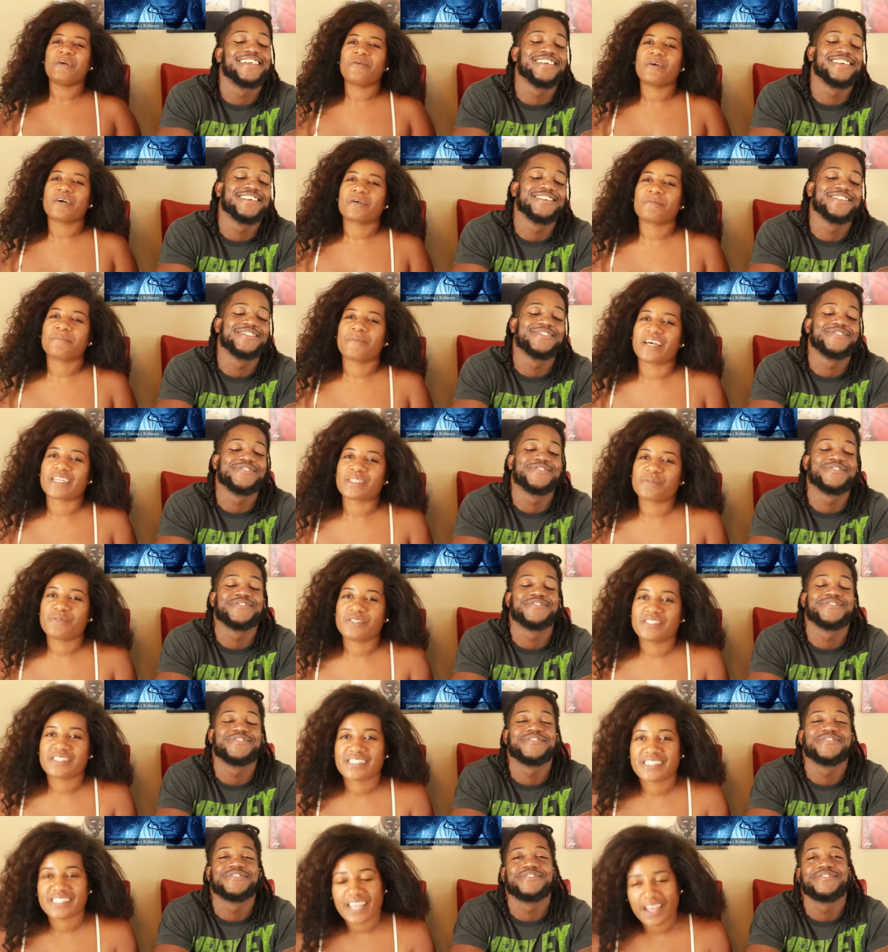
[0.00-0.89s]
Speaker 1: welcome back to
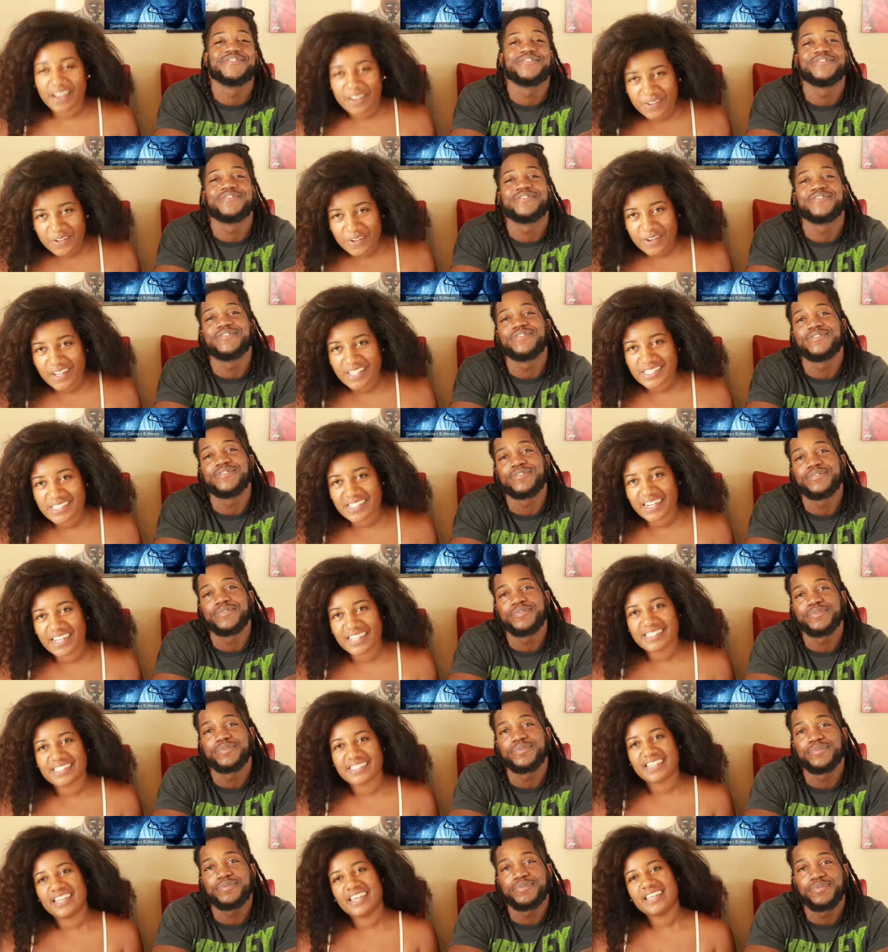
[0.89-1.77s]
Music Sound Noise, and
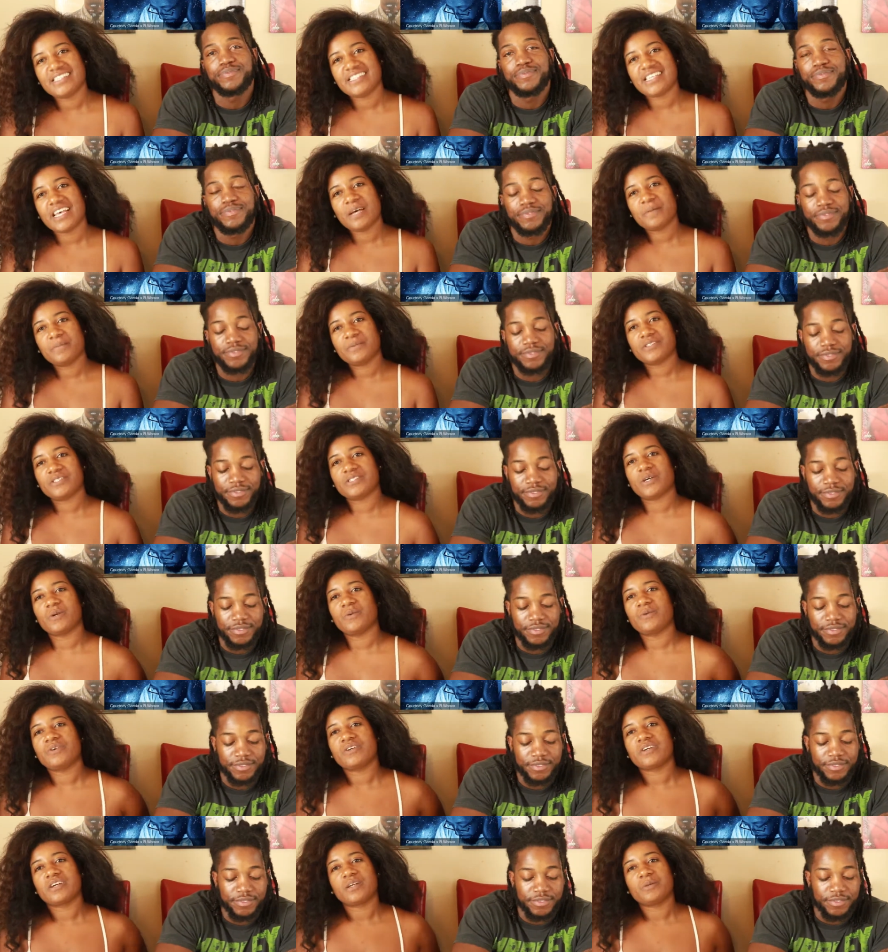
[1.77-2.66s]
on today's
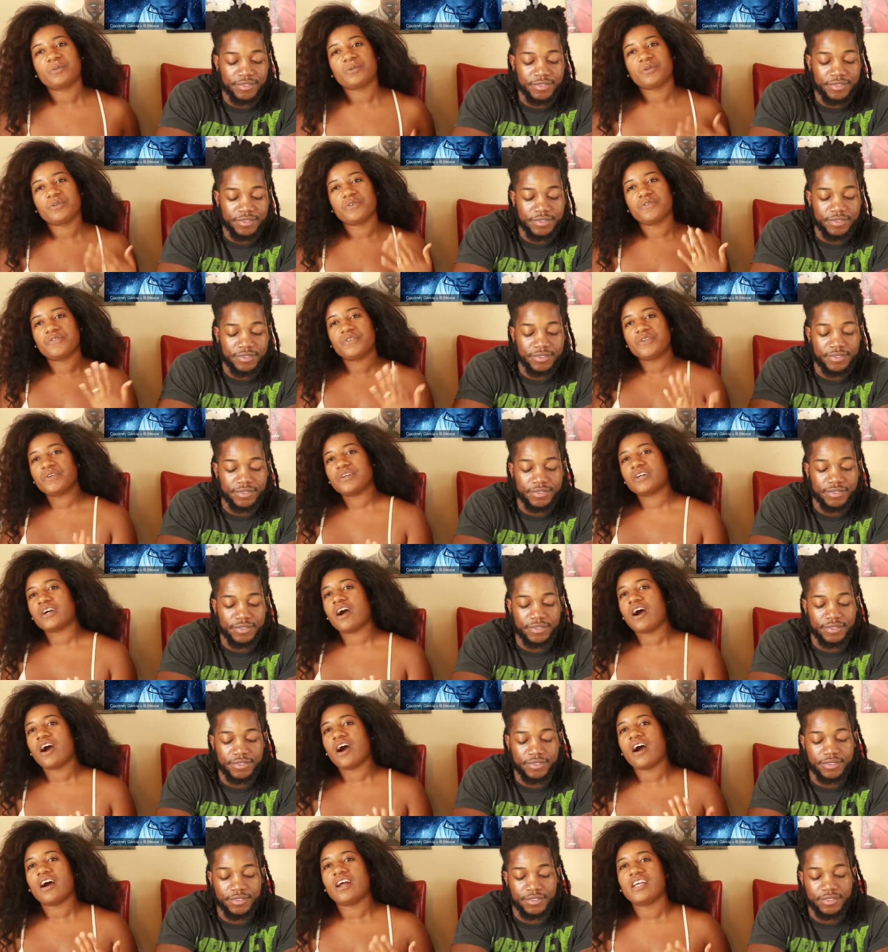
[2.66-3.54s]
episode we're going to be reviewing an
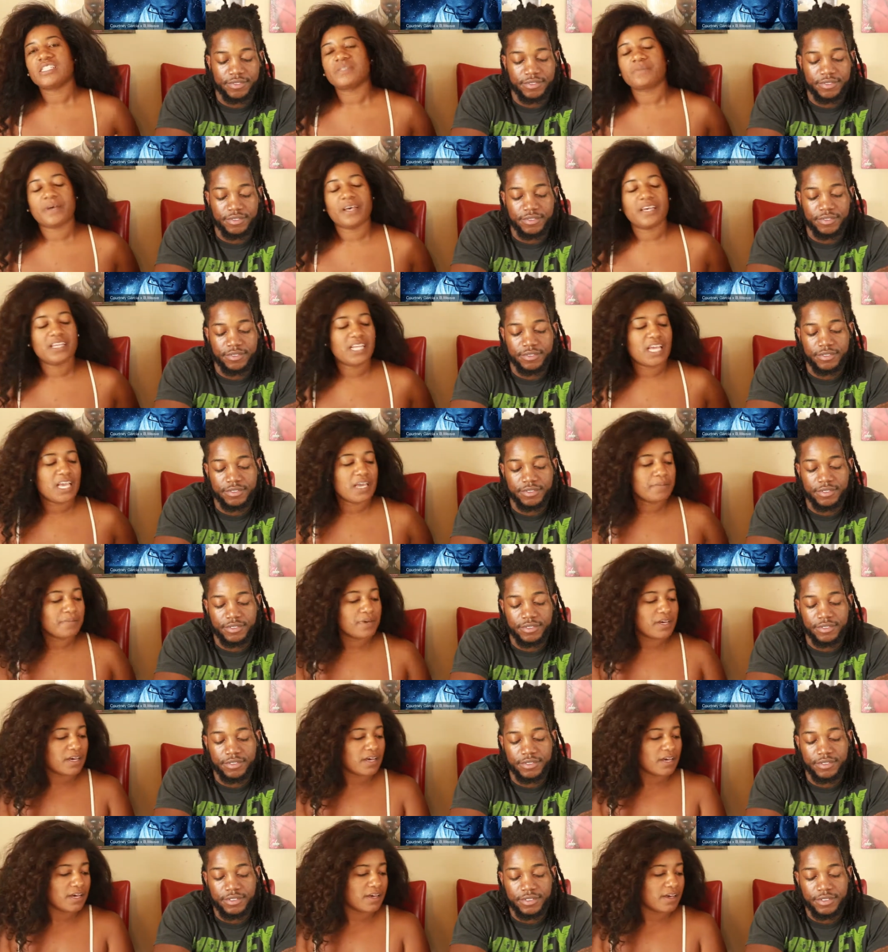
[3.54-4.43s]
artist by the
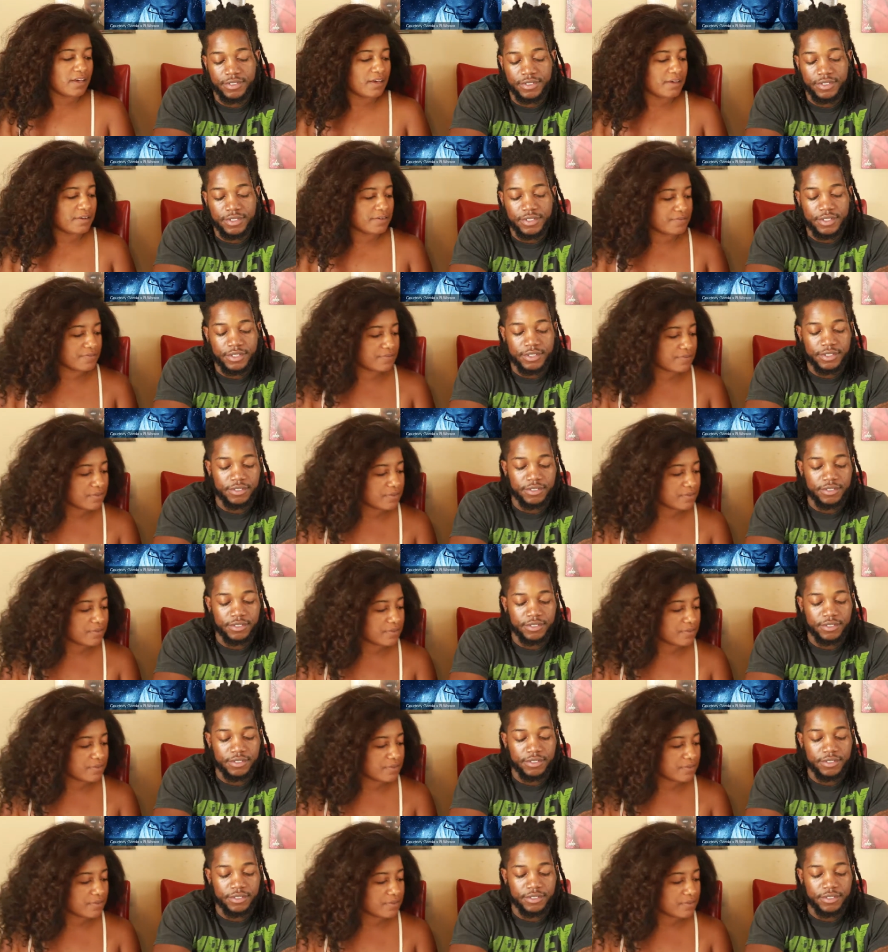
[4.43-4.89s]
name of